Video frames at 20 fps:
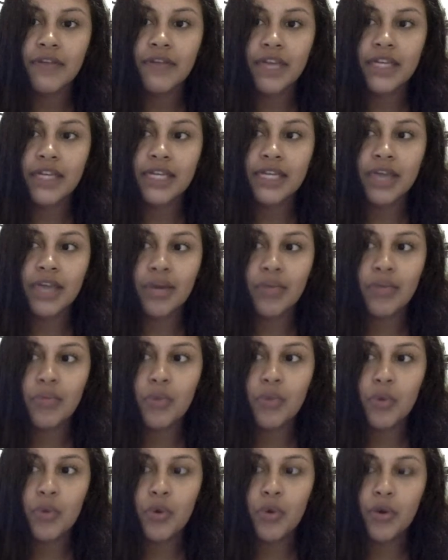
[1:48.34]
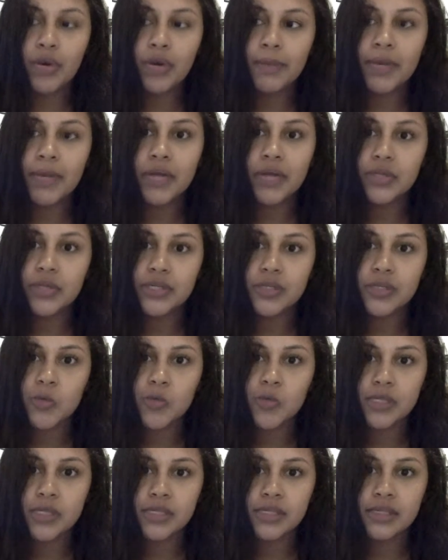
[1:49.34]
finding out more about their
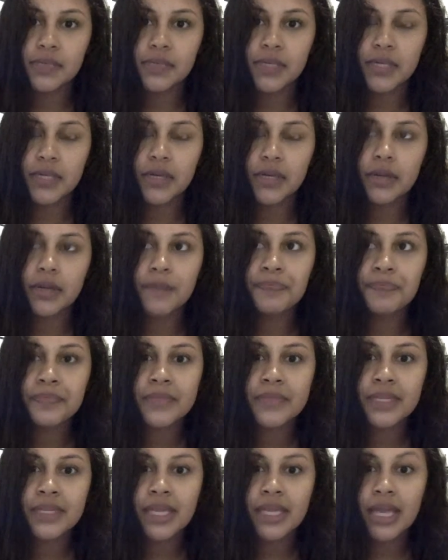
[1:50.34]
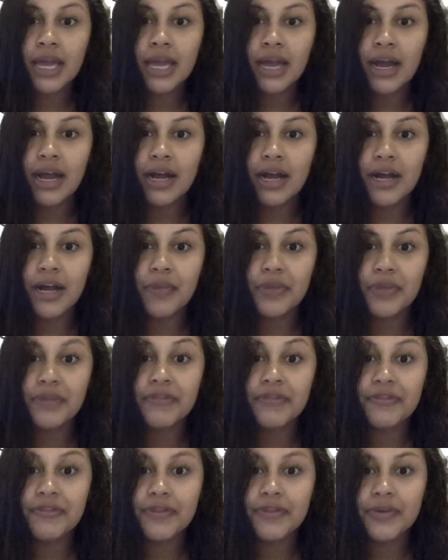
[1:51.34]
school system here. Um, with
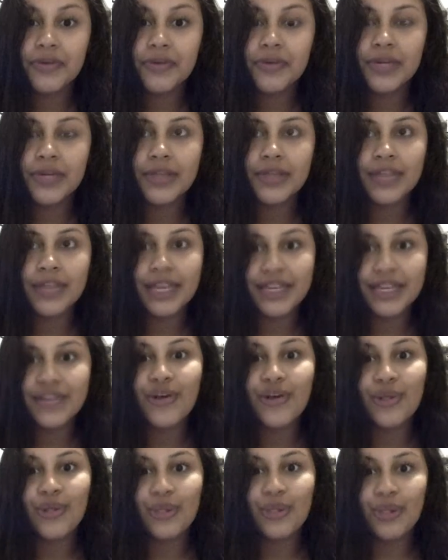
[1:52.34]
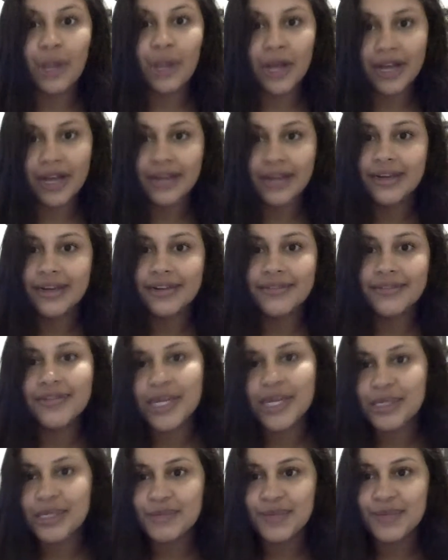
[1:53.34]
the food, they eat a lot of oh,
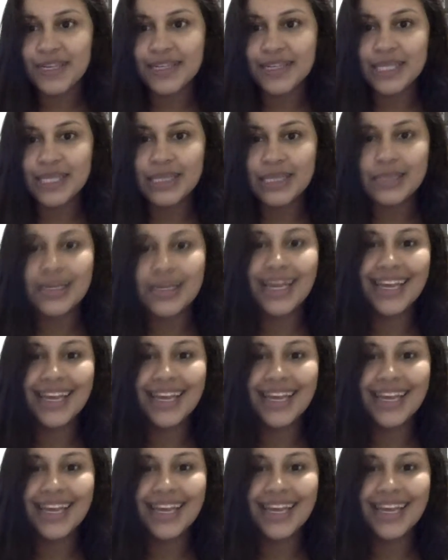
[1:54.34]
rice and beans.